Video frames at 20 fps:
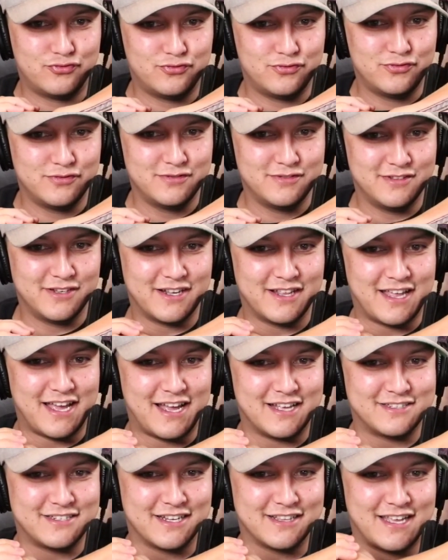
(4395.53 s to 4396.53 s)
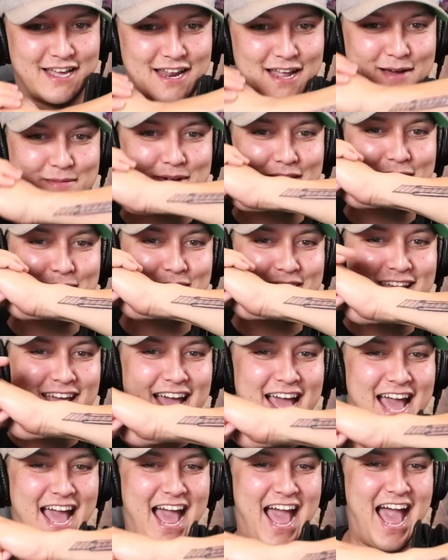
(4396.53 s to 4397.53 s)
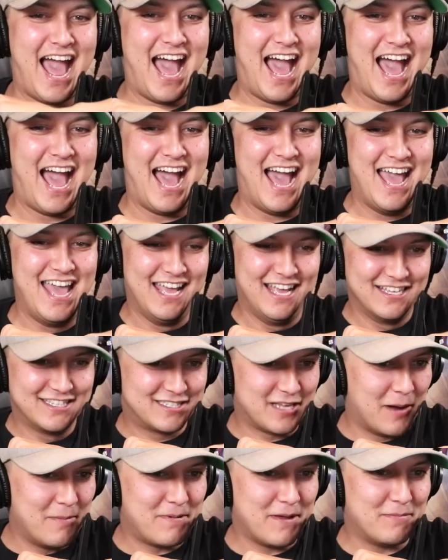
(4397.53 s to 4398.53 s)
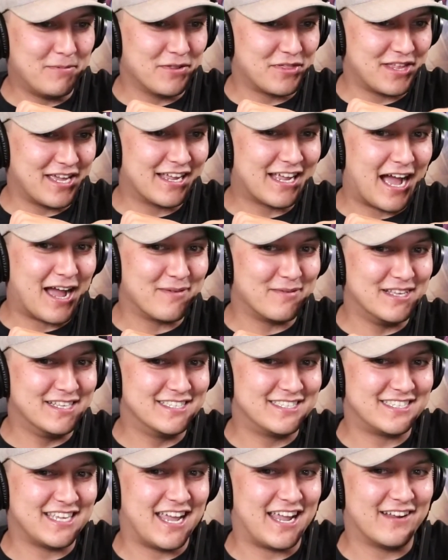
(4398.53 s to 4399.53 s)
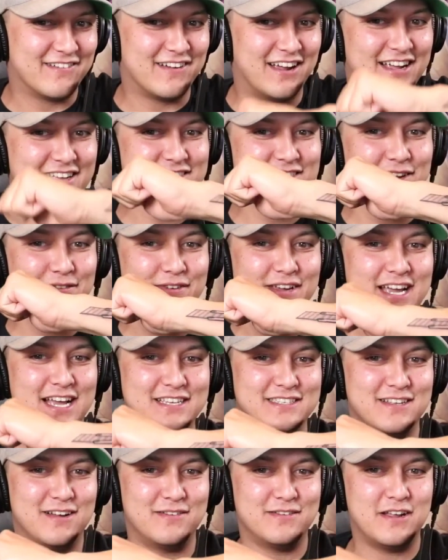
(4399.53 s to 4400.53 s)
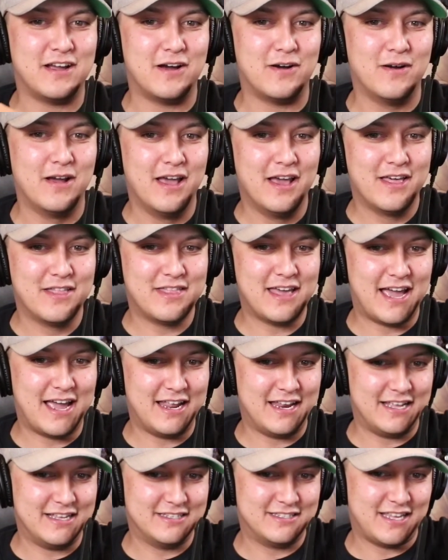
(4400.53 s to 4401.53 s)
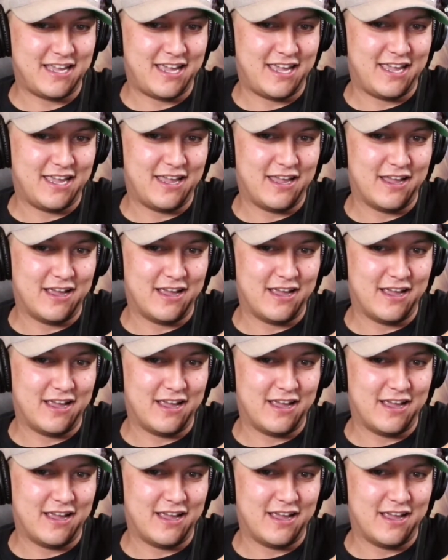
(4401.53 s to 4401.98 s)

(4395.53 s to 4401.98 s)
Look at that. Check that out, baby. Some people think I'm insane, right? So if you guys don't know, that is a